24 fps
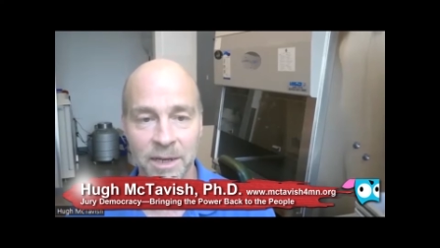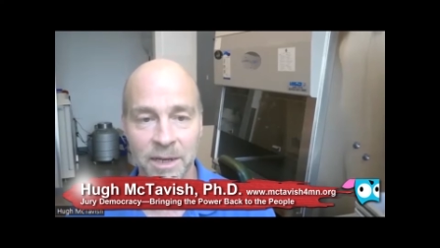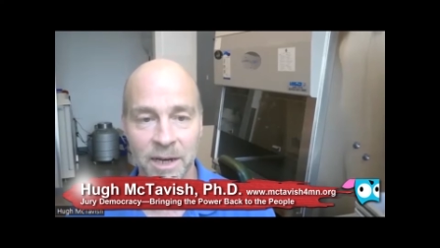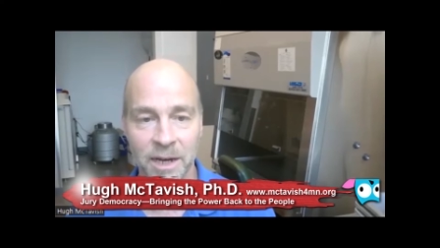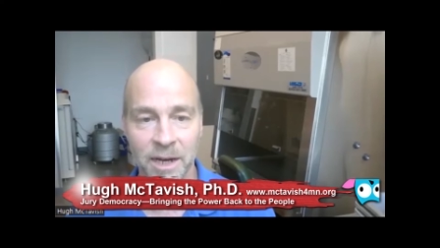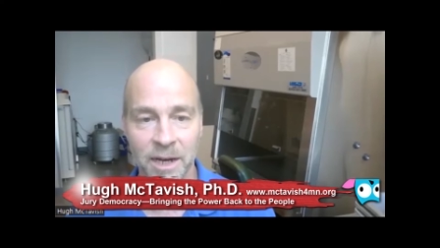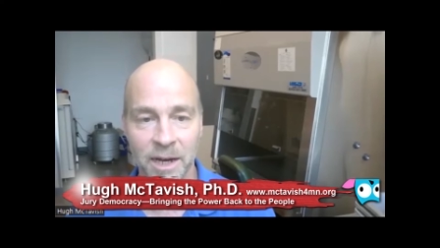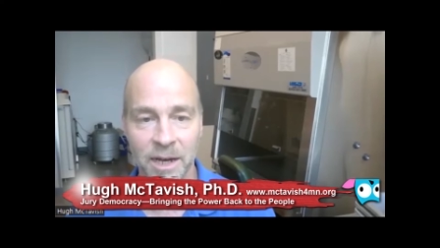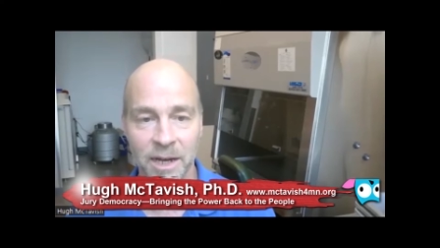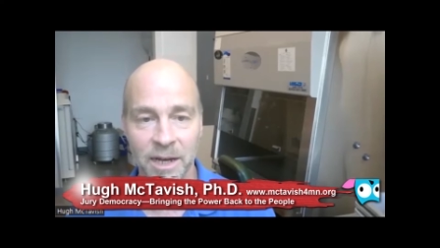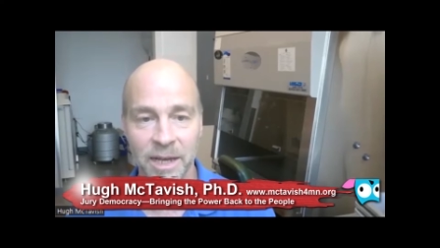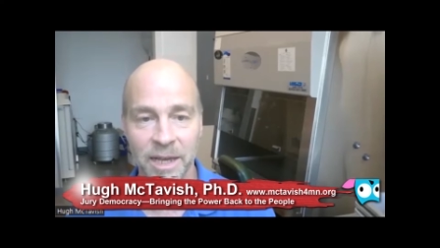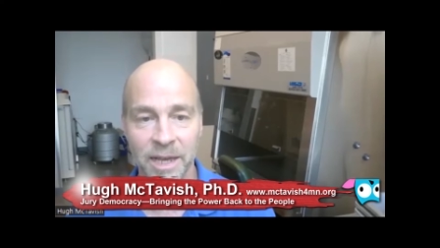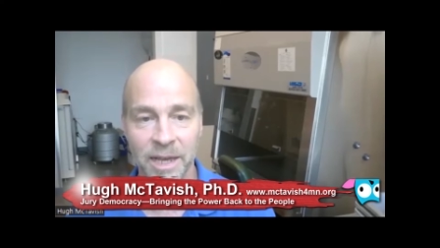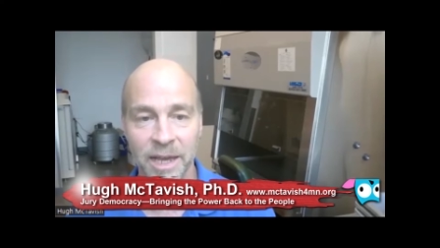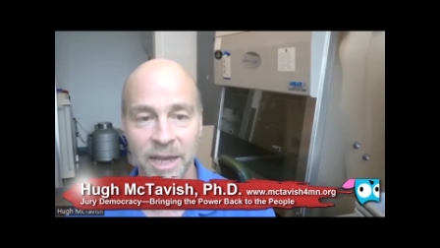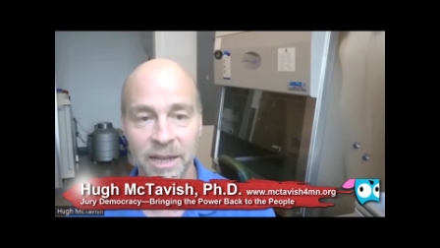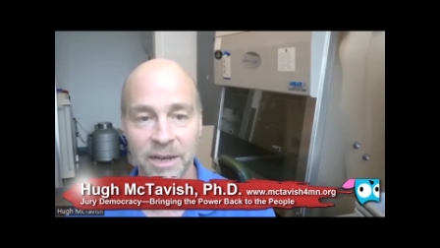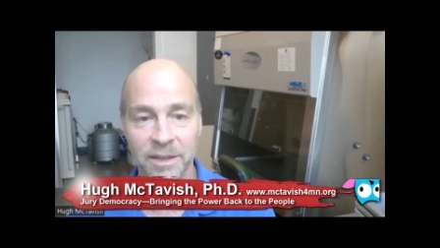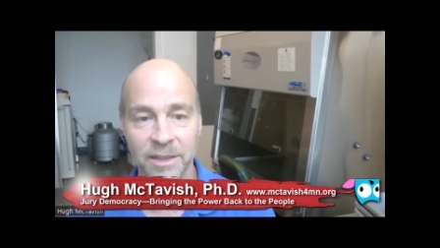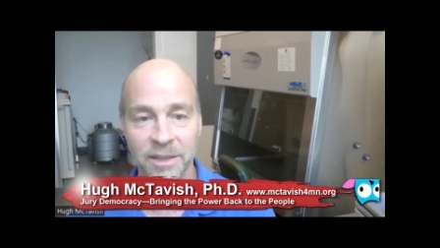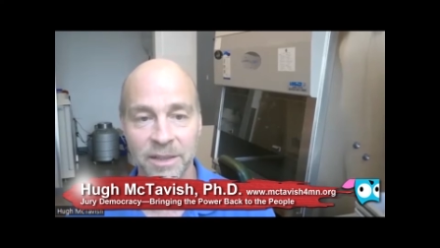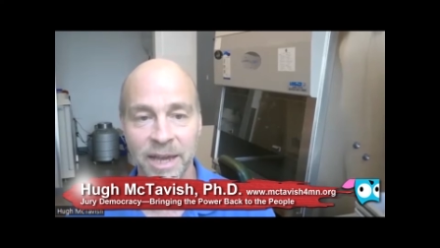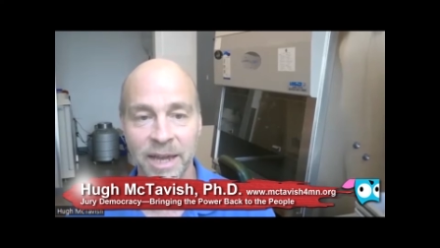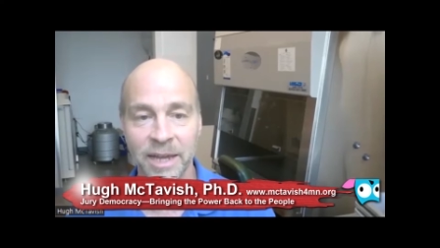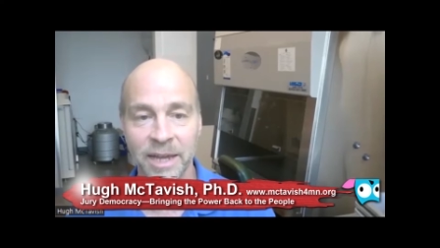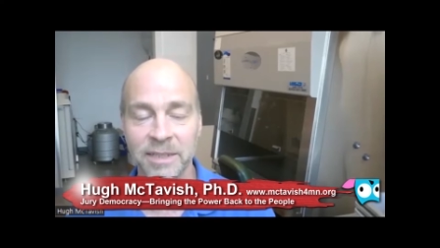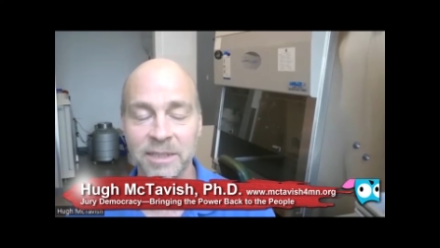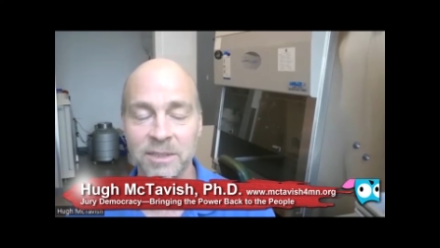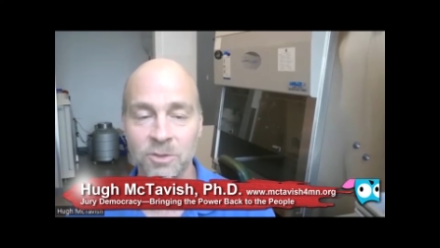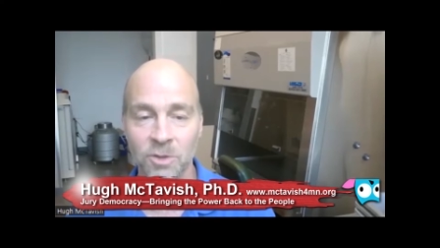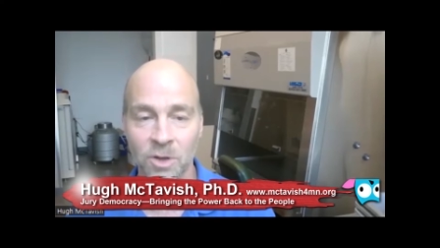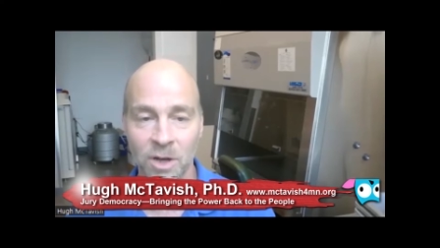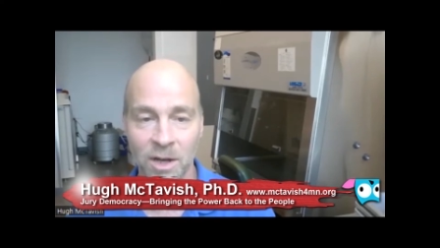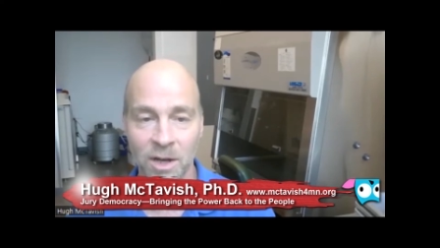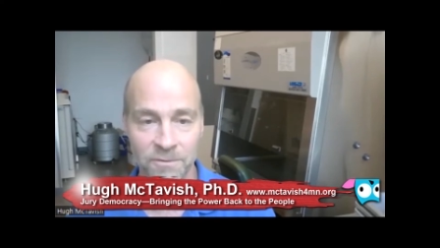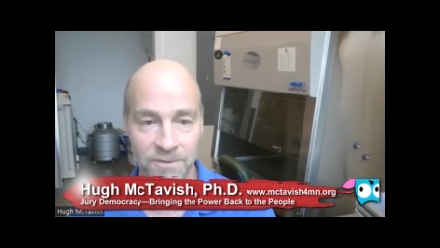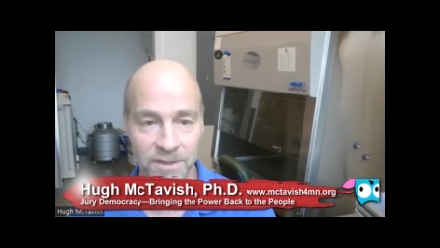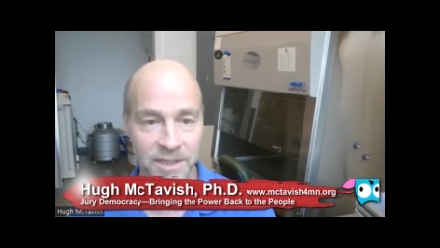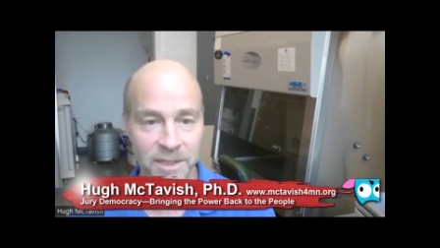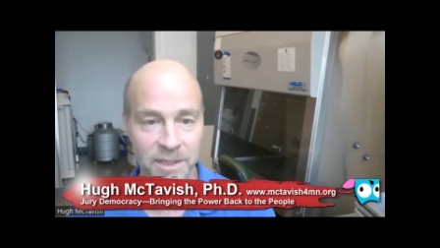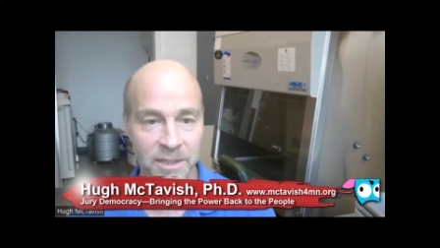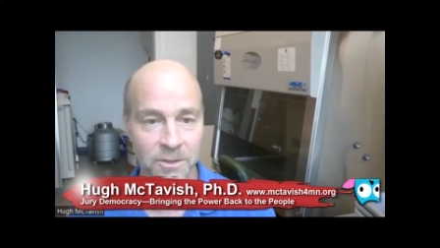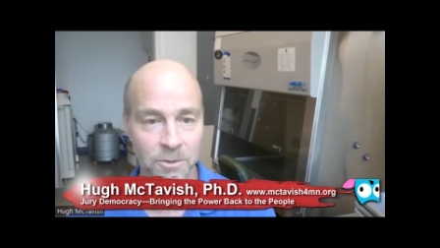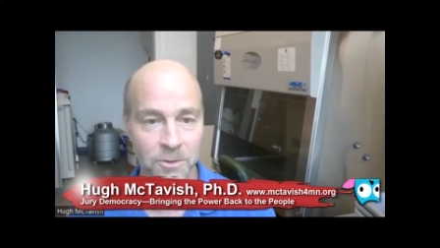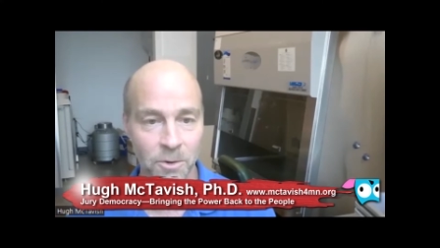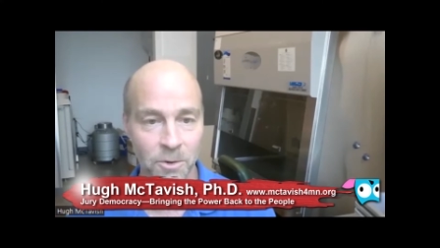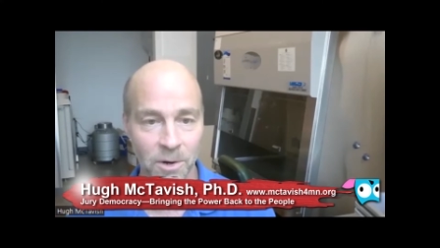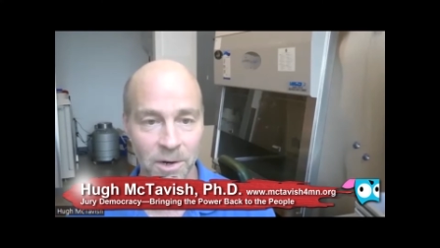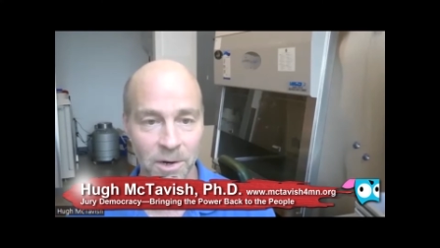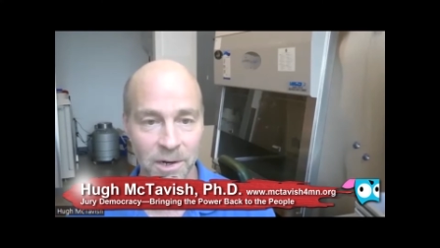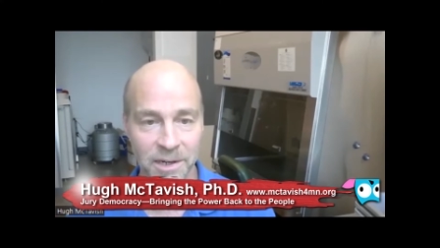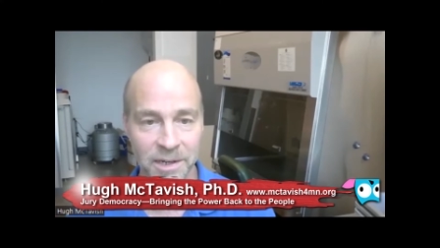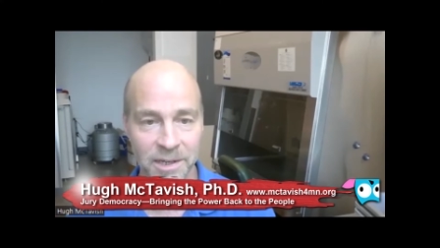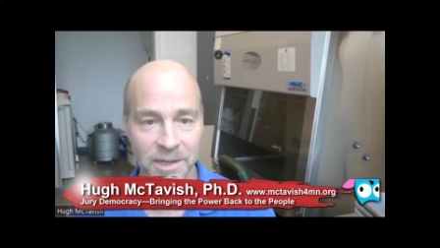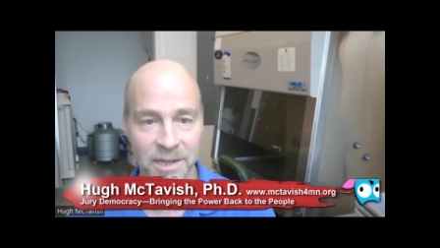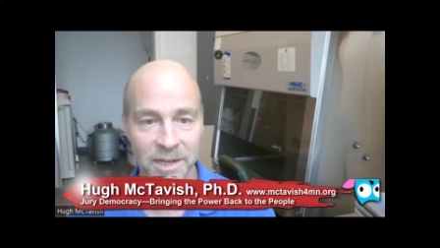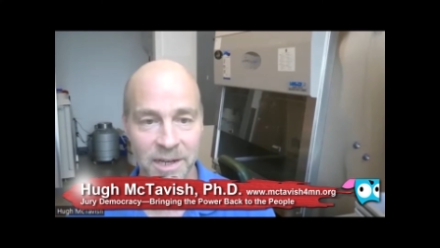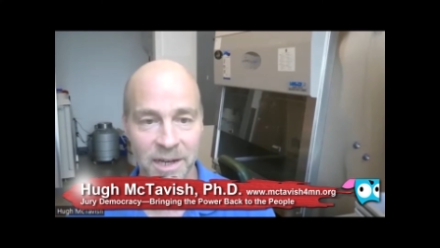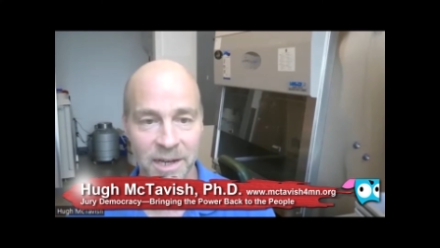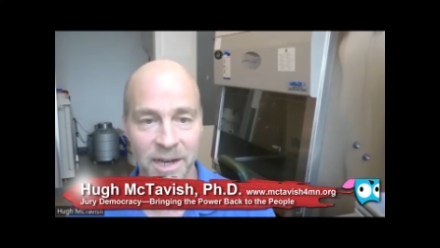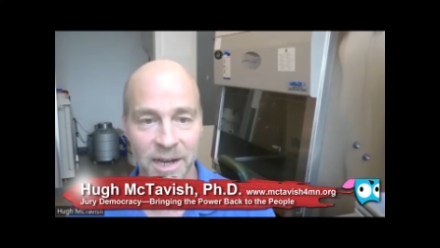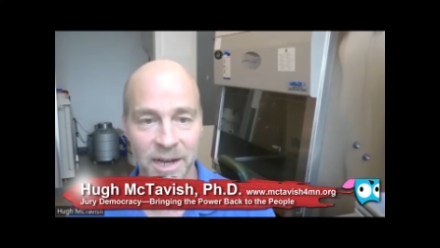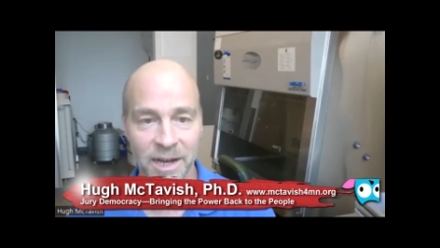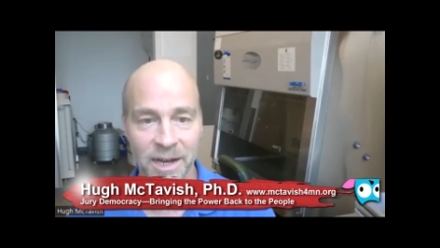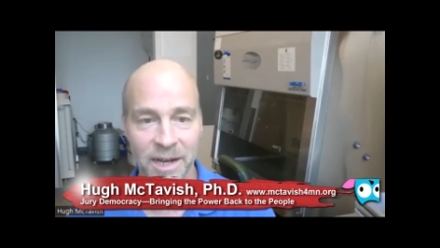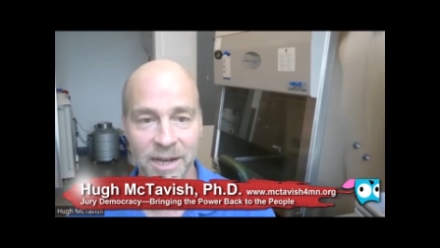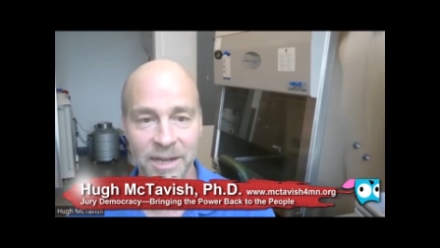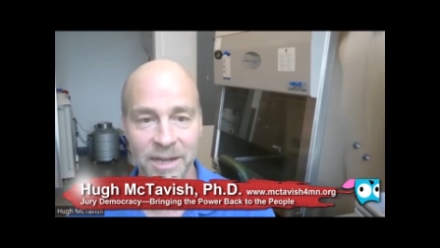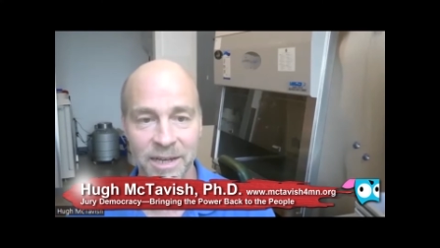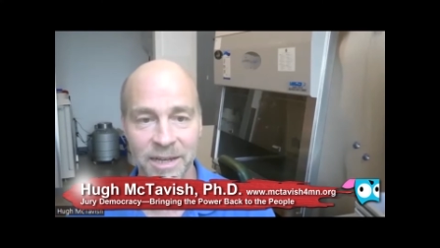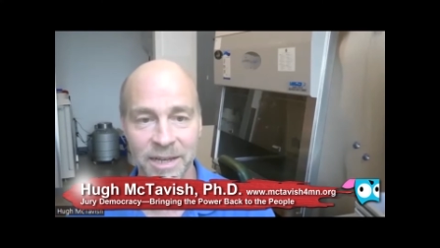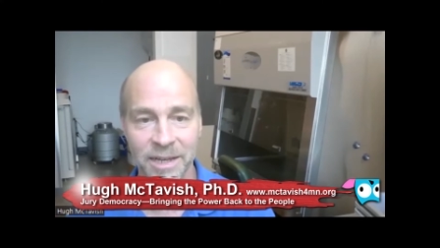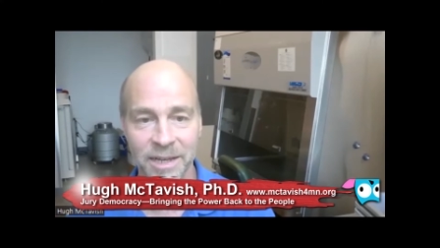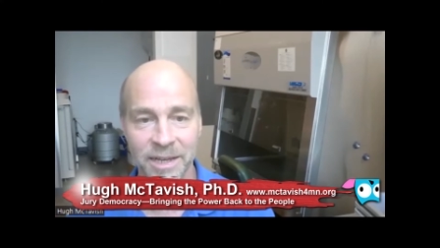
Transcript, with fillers: Uh, mm. And that is often ignored uh,